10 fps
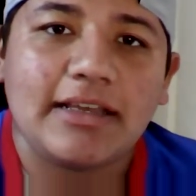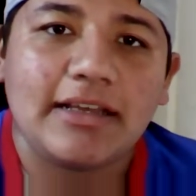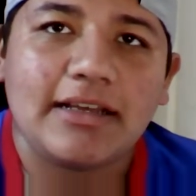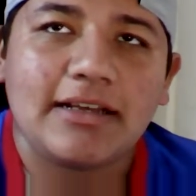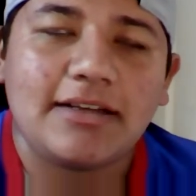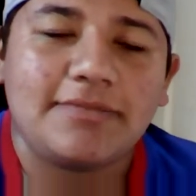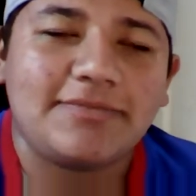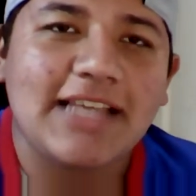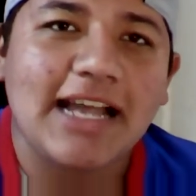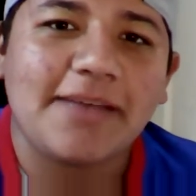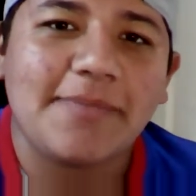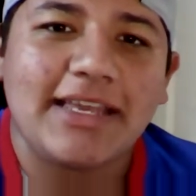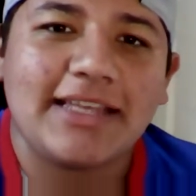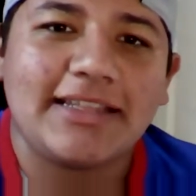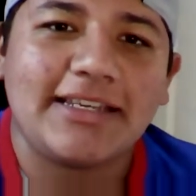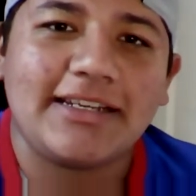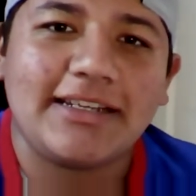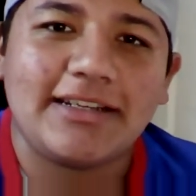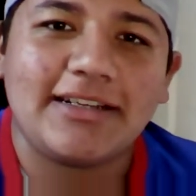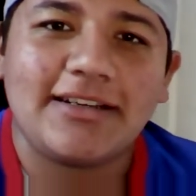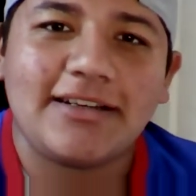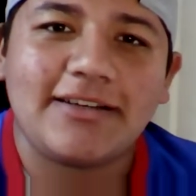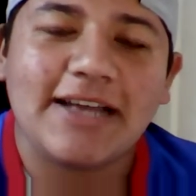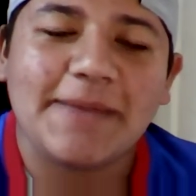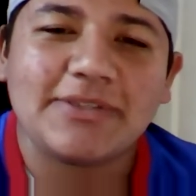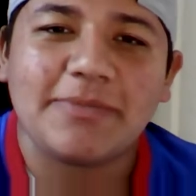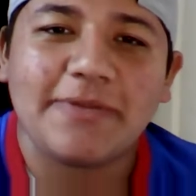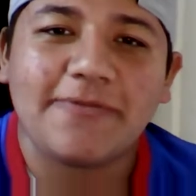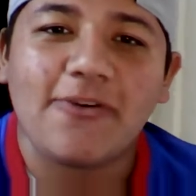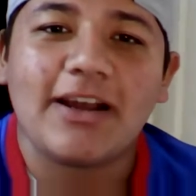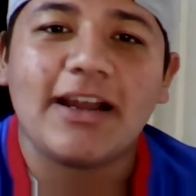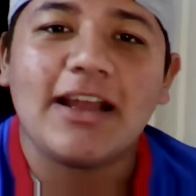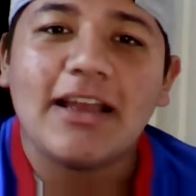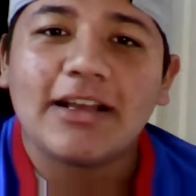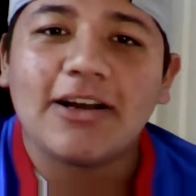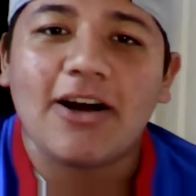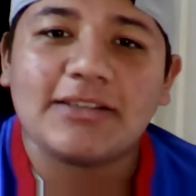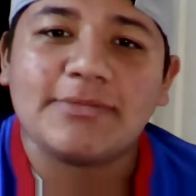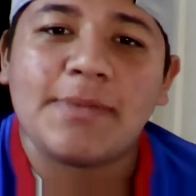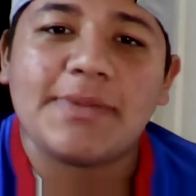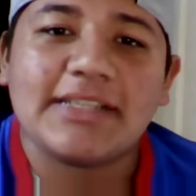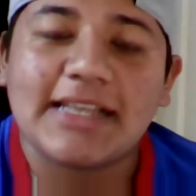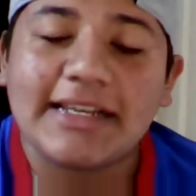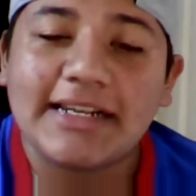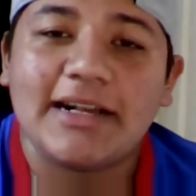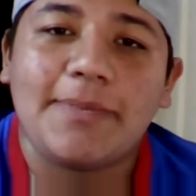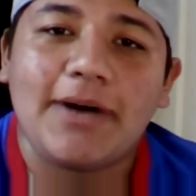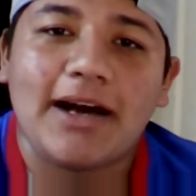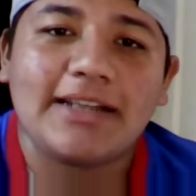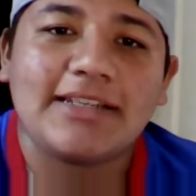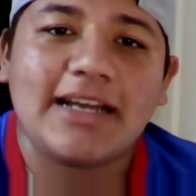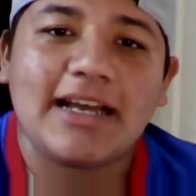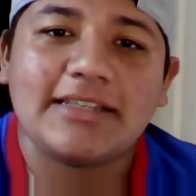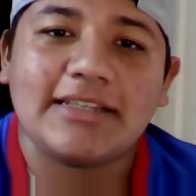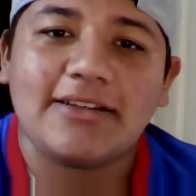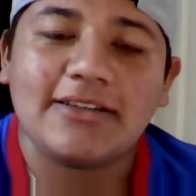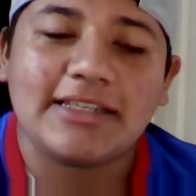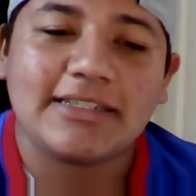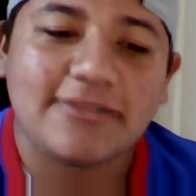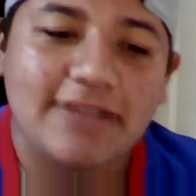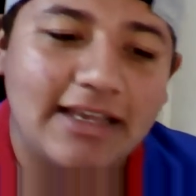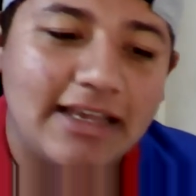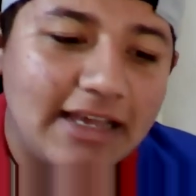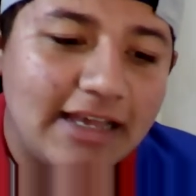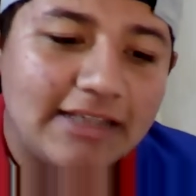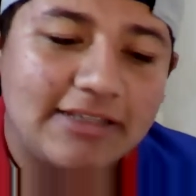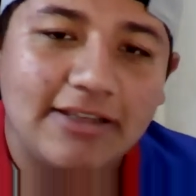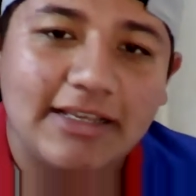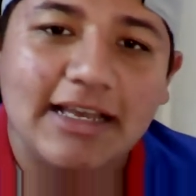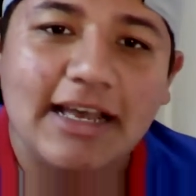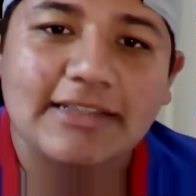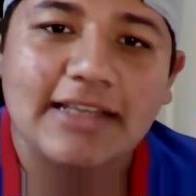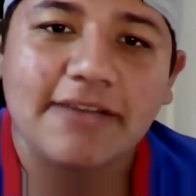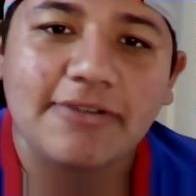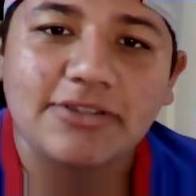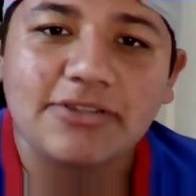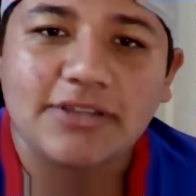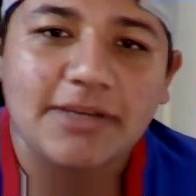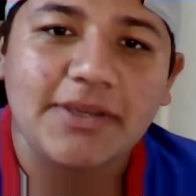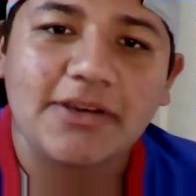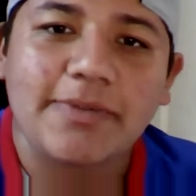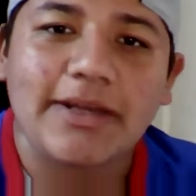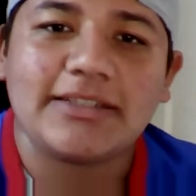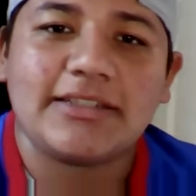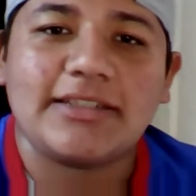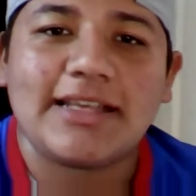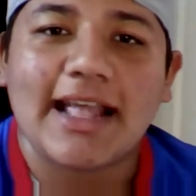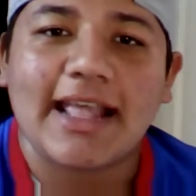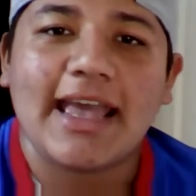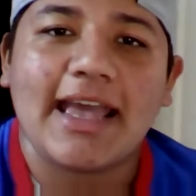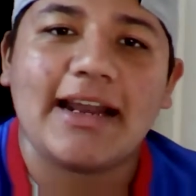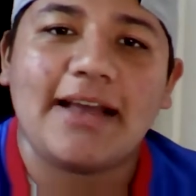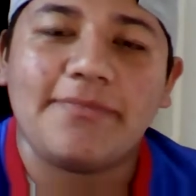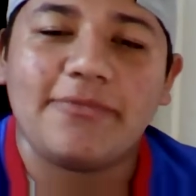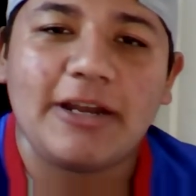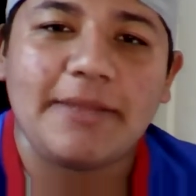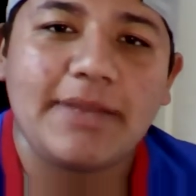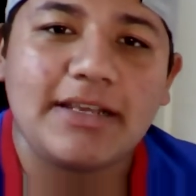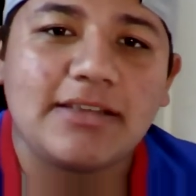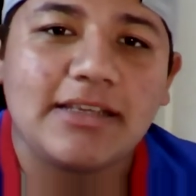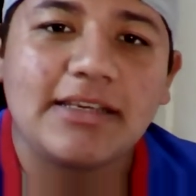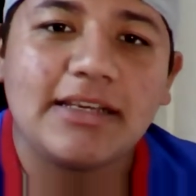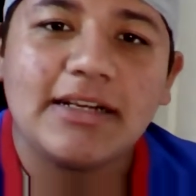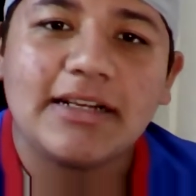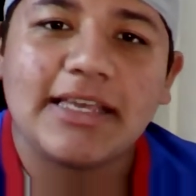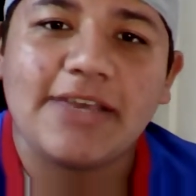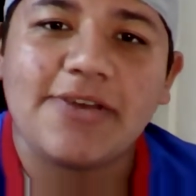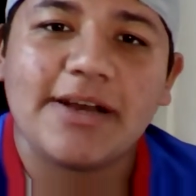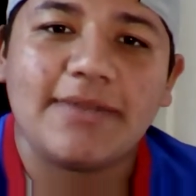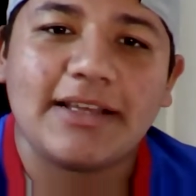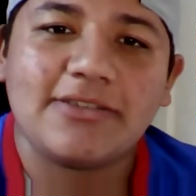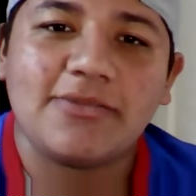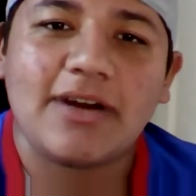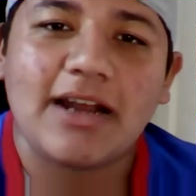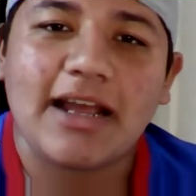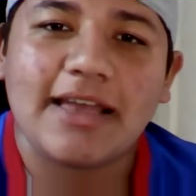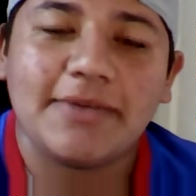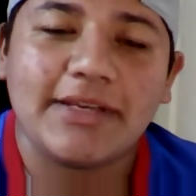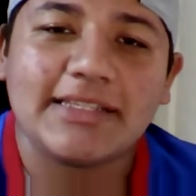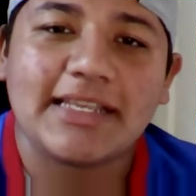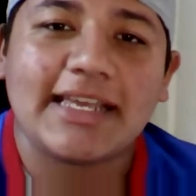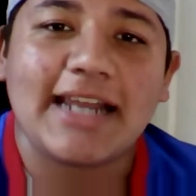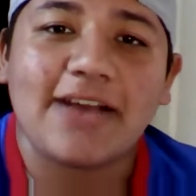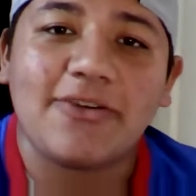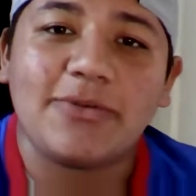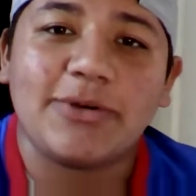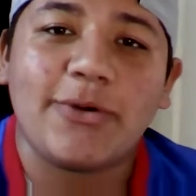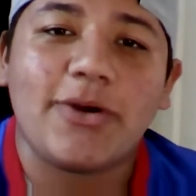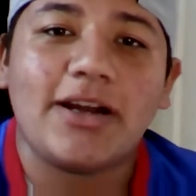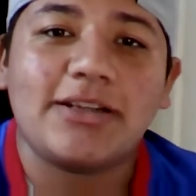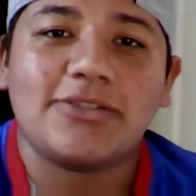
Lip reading: Takumi in the episode before calls him up and says, I need to apologize and all this, right? So the guy's like, why don't you just come here and apologize? She's like, I can't, I'm really busy. Can you come to where I am? Well, he's like, can I go where you are?